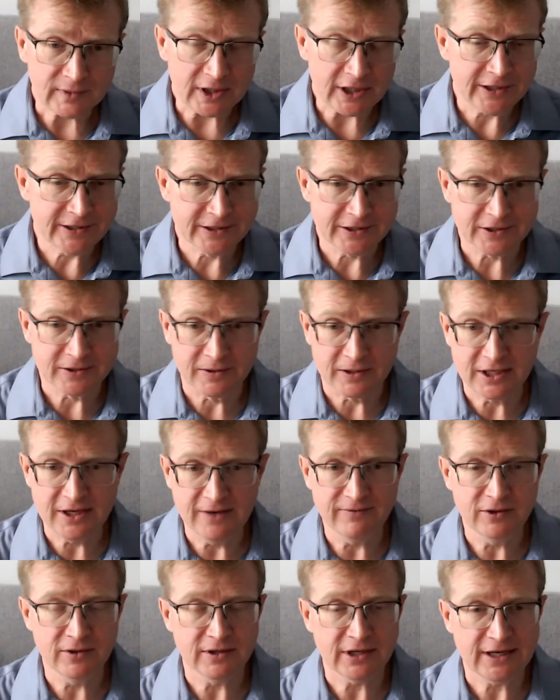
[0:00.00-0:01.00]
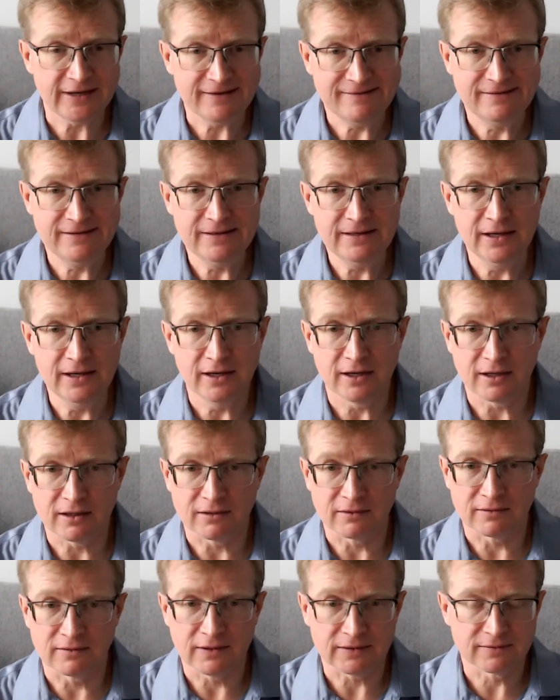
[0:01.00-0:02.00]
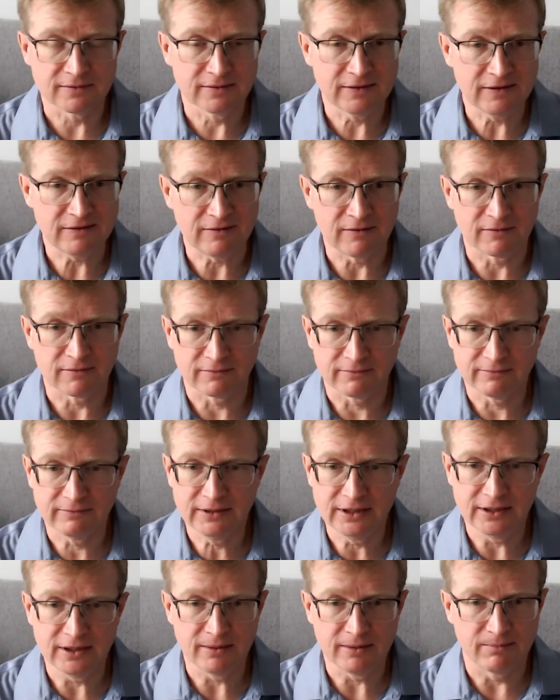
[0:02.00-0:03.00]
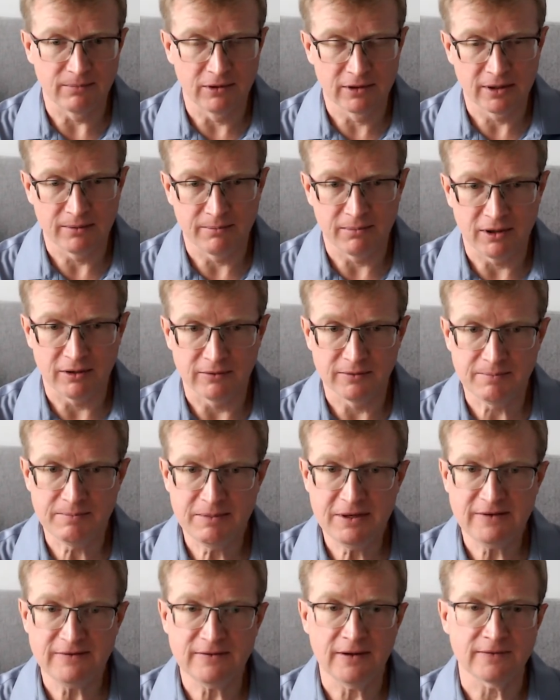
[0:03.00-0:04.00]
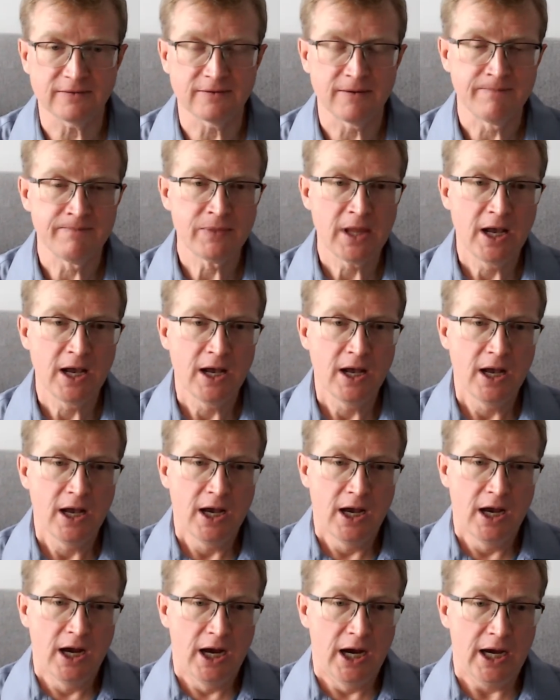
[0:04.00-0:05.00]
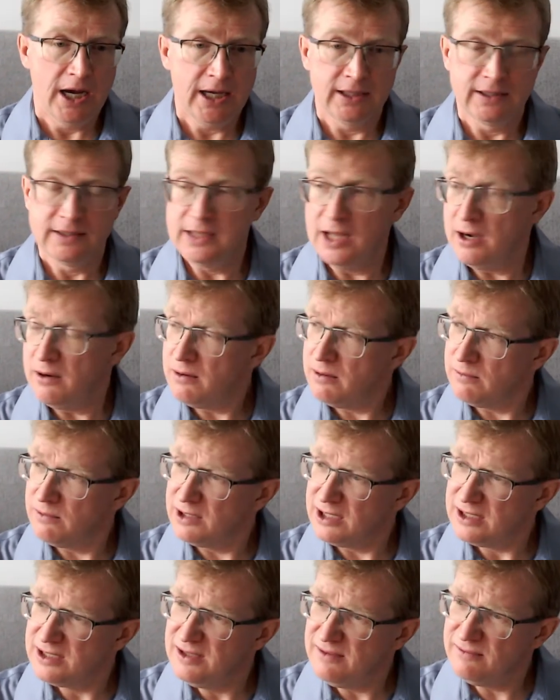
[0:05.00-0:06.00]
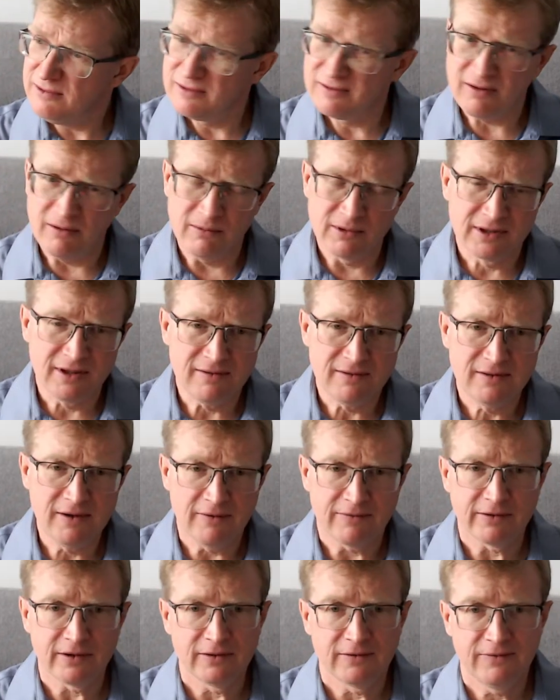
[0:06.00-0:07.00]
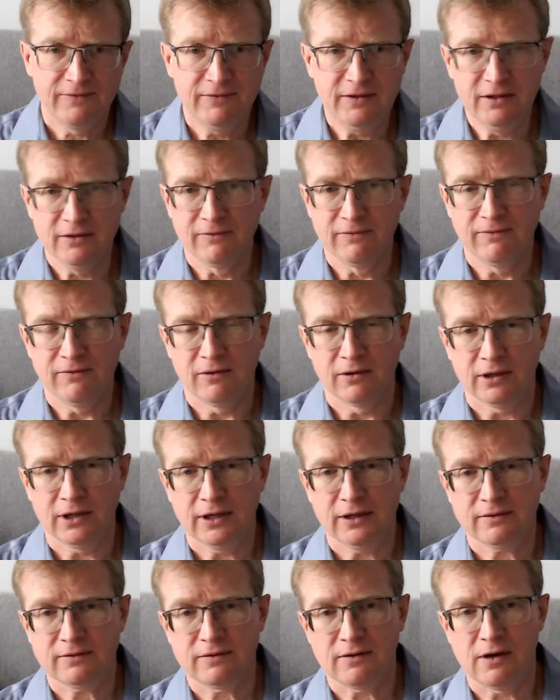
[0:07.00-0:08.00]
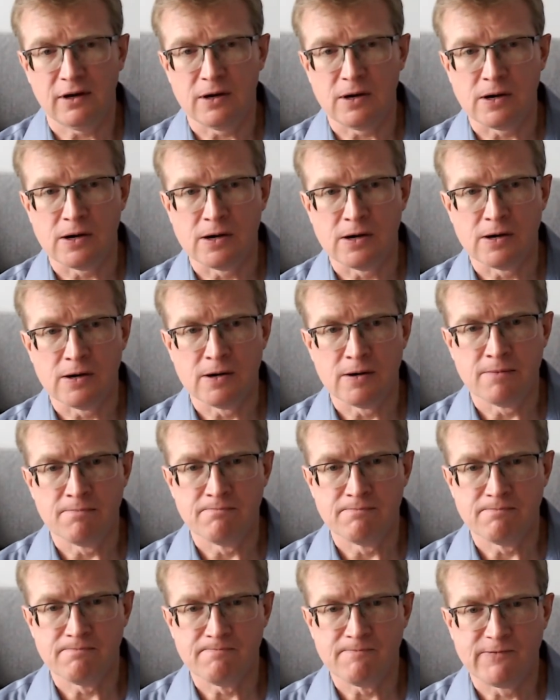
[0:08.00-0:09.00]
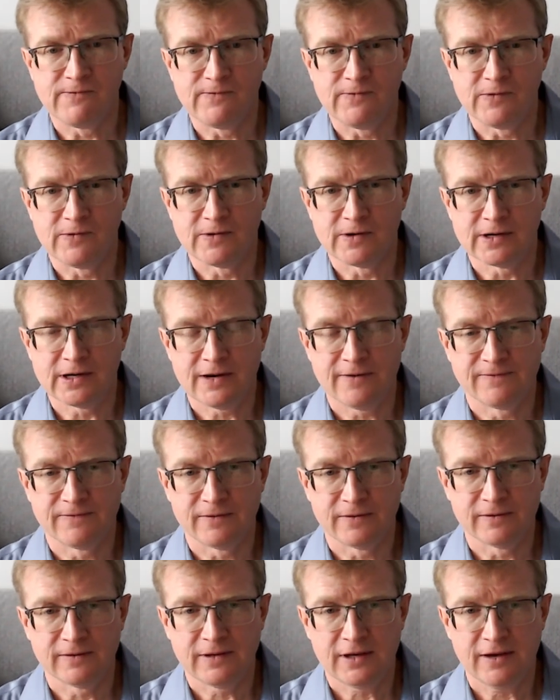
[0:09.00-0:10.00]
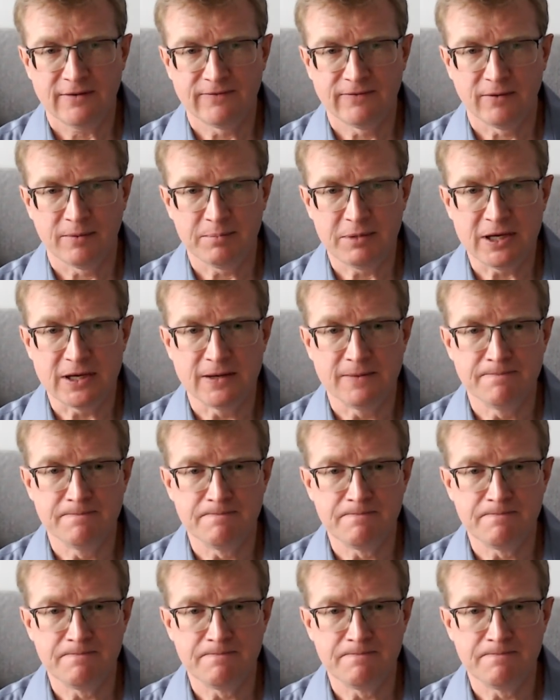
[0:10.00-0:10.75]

Just to give you an idea that this is really a book about business. And now I want to give you somewhat a different feel for it, for the F4P.